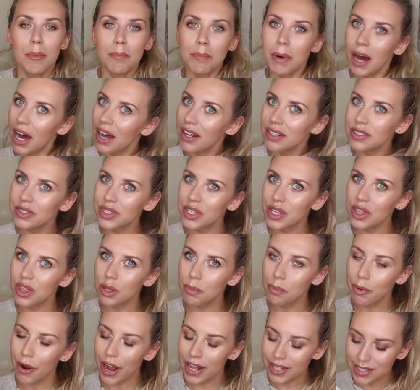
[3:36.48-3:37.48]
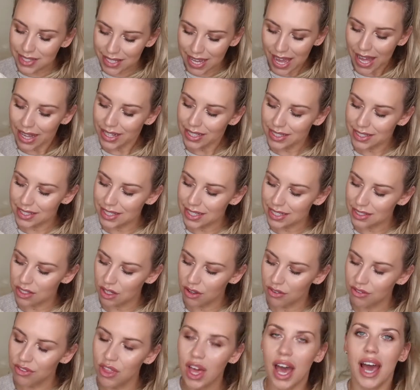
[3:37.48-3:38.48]
but the practicalities
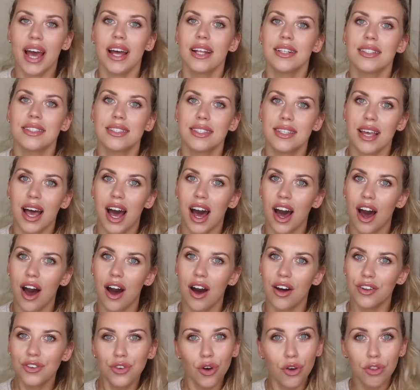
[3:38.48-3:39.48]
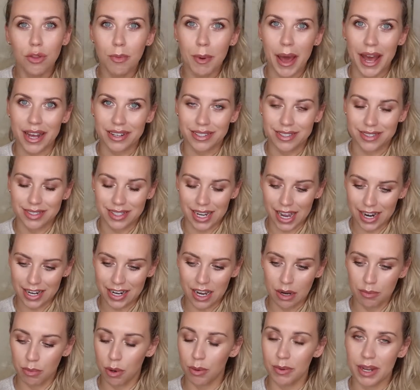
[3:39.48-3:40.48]
of that are not the best and
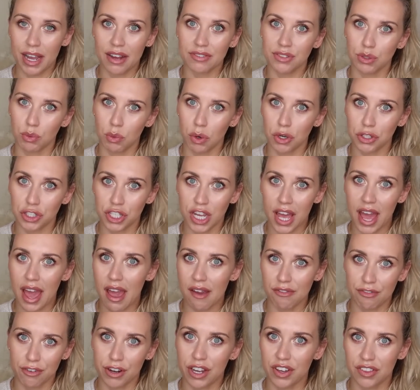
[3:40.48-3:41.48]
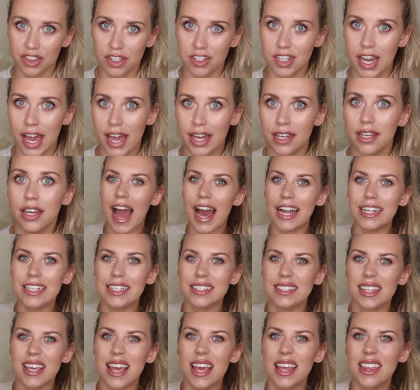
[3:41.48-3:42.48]
I probably have to wash it every other day and
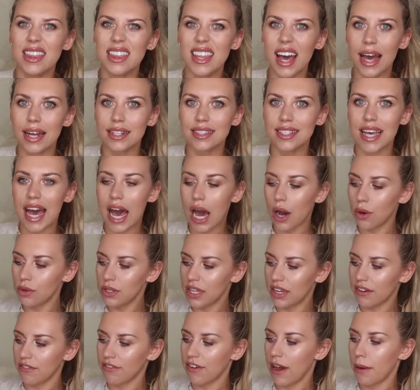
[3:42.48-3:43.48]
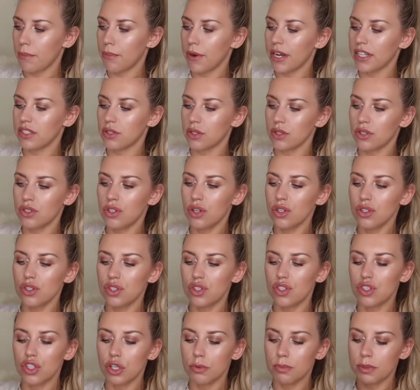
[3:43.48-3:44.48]
it's in that toweling fabric so it's not
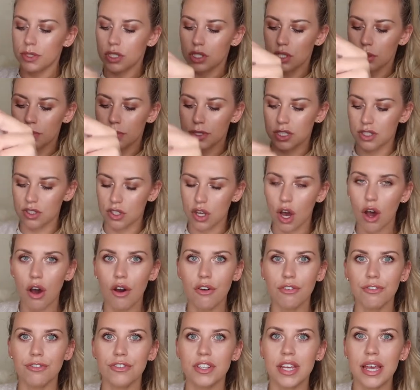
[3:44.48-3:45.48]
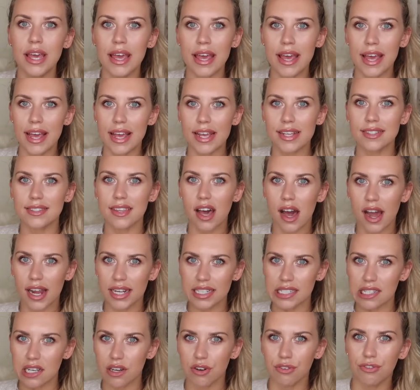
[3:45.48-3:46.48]
super super soft it's
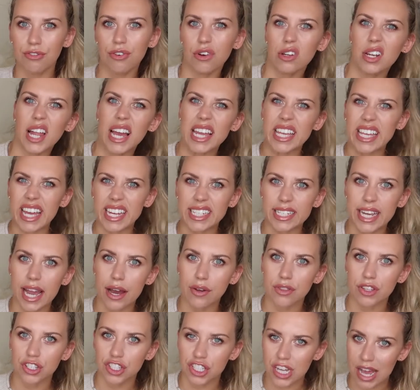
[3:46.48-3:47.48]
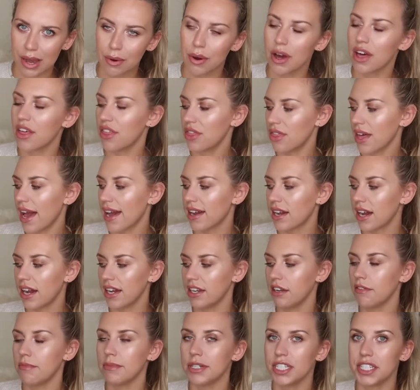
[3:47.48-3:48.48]
ideal for like getting out the shower, that
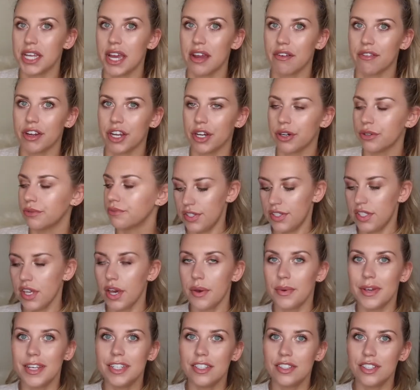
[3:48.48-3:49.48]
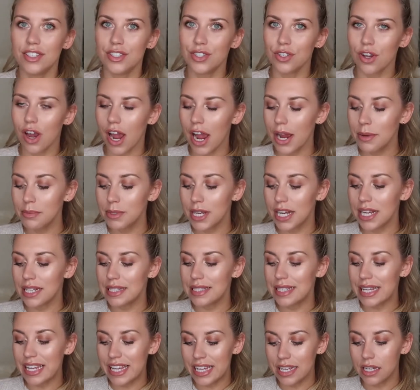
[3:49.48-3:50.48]
kind of material. So it's described
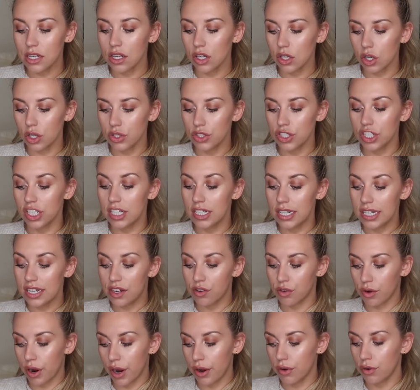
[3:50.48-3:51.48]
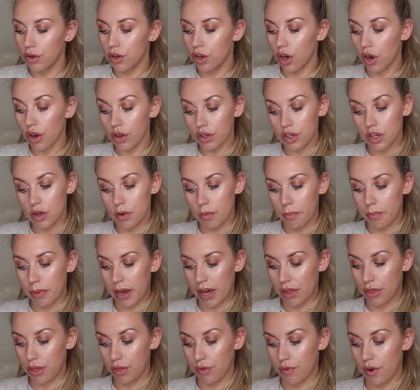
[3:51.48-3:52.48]
as ecologically grown cotton
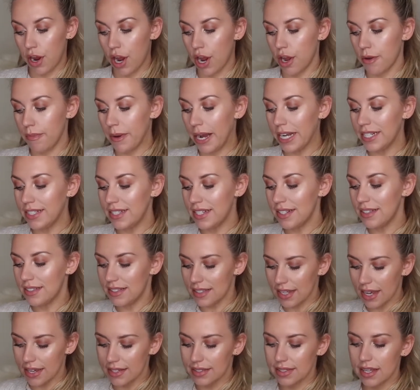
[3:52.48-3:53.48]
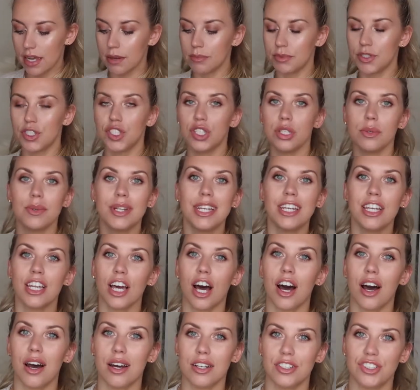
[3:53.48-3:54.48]
bathrobe. I did size up to a
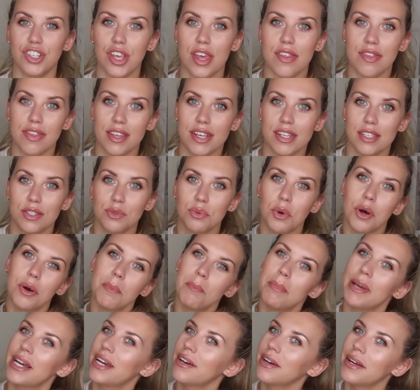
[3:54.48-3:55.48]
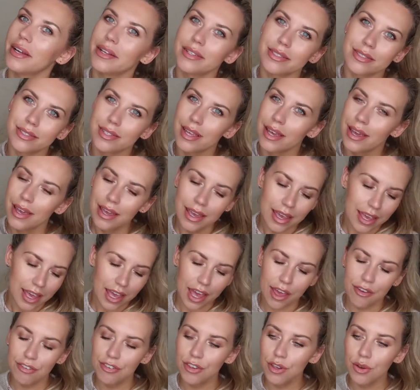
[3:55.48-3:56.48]
large in this one because
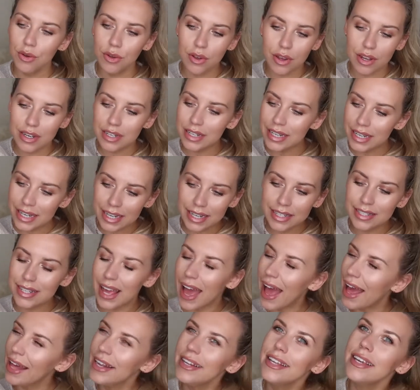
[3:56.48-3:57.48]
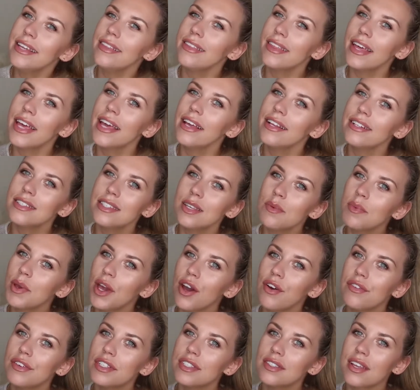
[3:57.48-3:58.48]
if you need anything to be
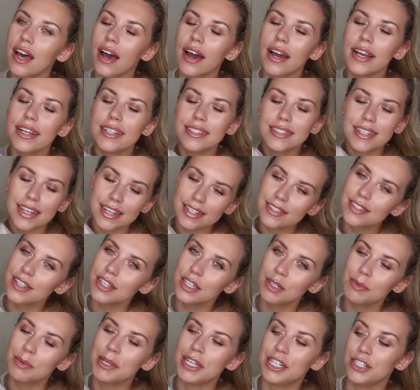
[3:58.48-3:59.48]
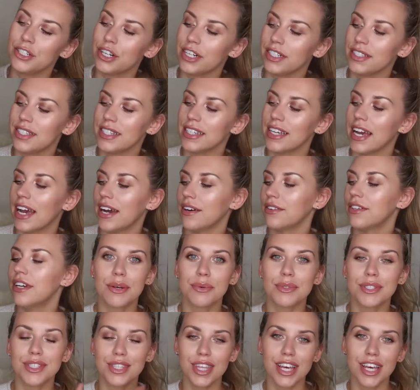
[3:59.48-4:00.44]
oversized, it's gonna be a dressing gown. It was